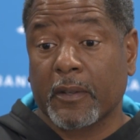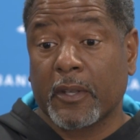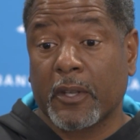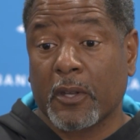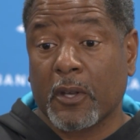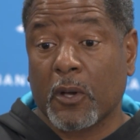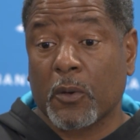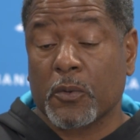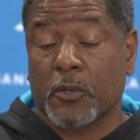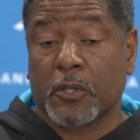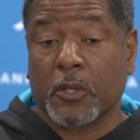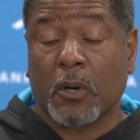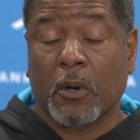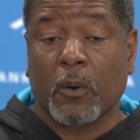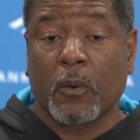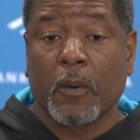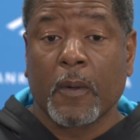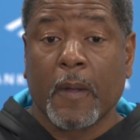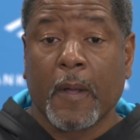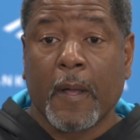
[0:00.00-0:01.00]
You know,
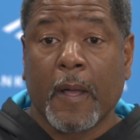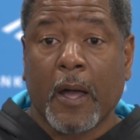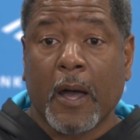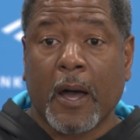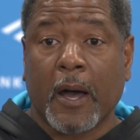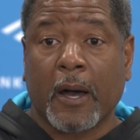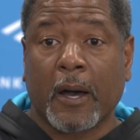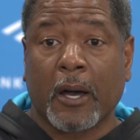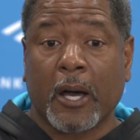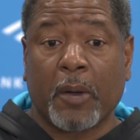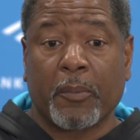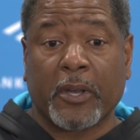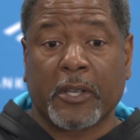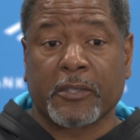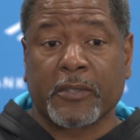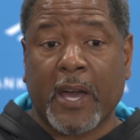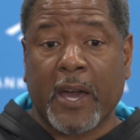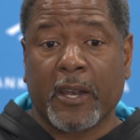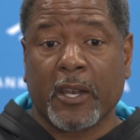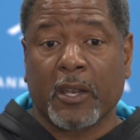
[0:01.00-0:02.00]
so uh, I'm
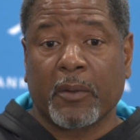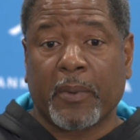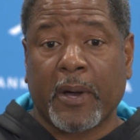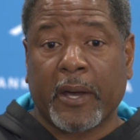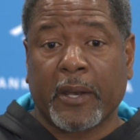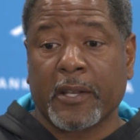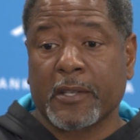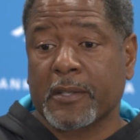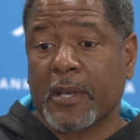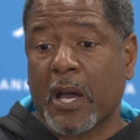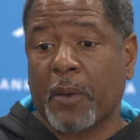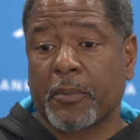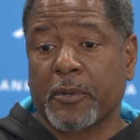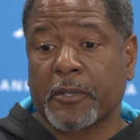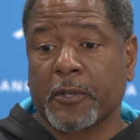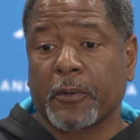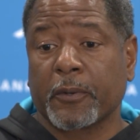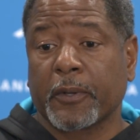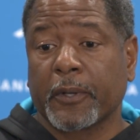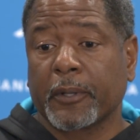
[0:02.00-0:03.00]
excited about his
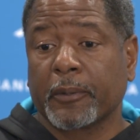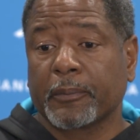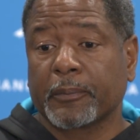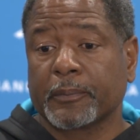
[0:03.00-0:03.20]
opportunity.